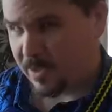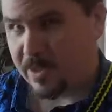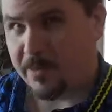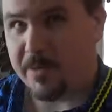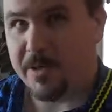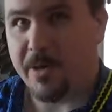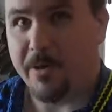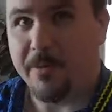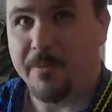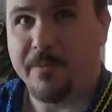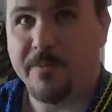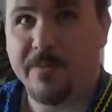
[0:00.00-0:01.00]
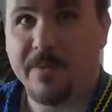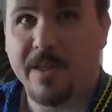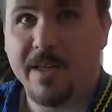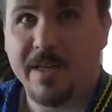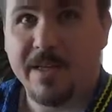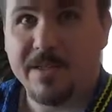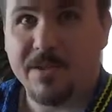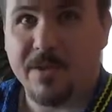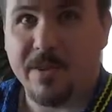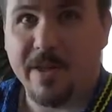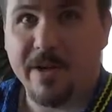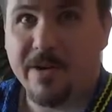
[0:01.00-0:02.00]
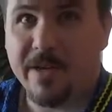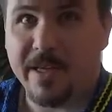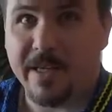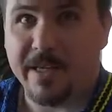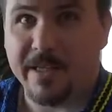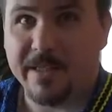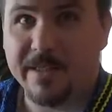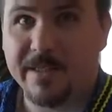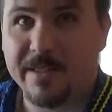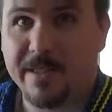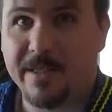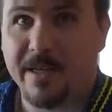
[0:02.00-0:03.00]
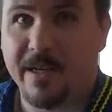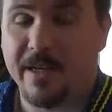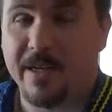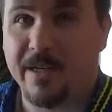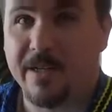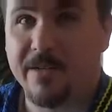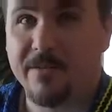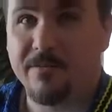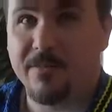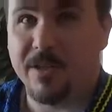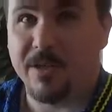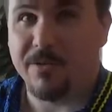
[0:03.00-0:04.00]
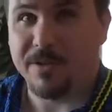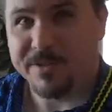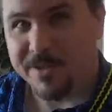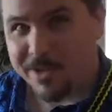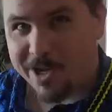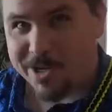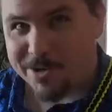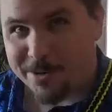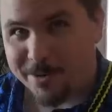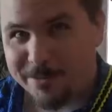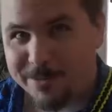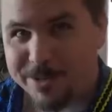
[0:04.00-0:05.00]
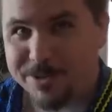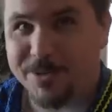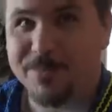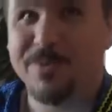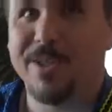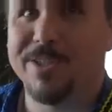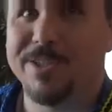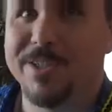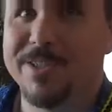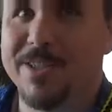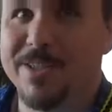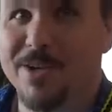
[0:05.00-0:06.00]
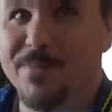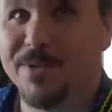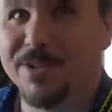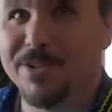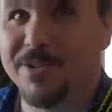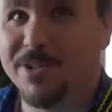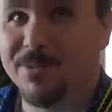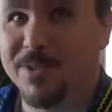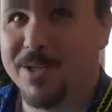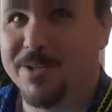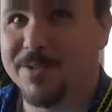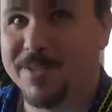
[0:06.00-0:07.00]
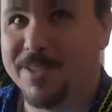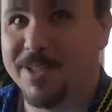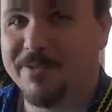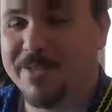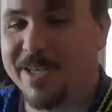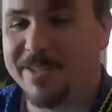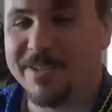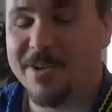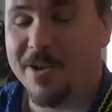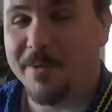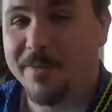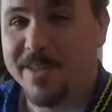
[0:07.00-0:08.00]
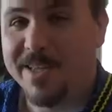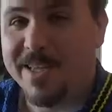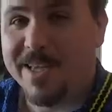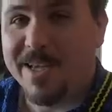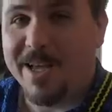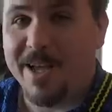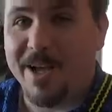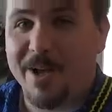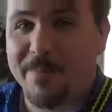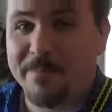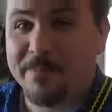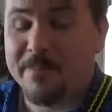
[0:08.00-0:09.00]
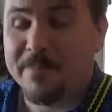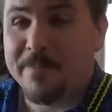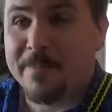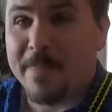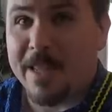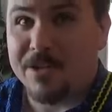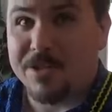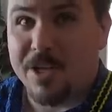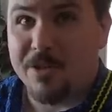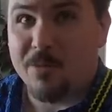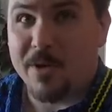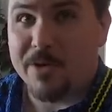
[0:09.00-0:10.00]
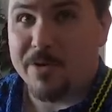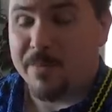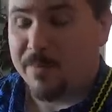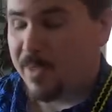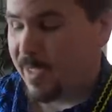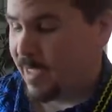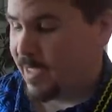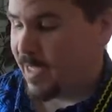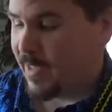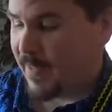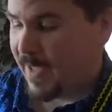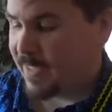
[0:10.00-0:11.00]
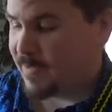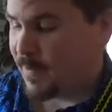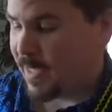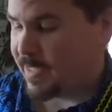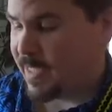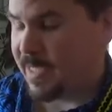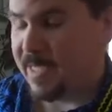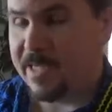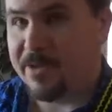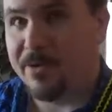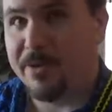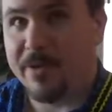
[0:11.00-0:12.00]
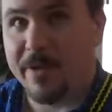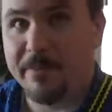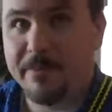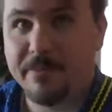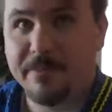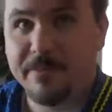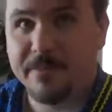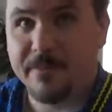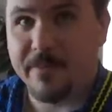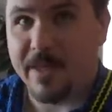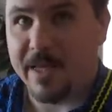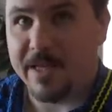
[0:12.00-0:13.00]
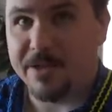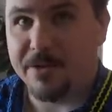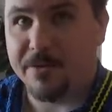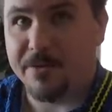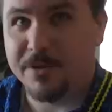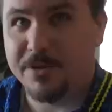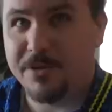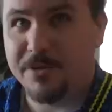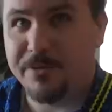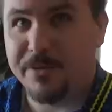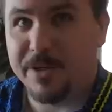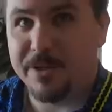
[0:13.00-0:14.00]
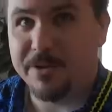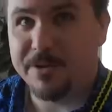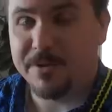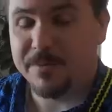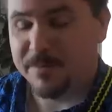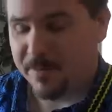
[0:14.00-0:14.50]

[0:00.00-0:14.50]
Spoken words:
There we go. So there is the only song I know of that you can play just on the open strings without using the left hand at all. There's another way you can play it, and that's by taking your thumb and your first 2 fingers.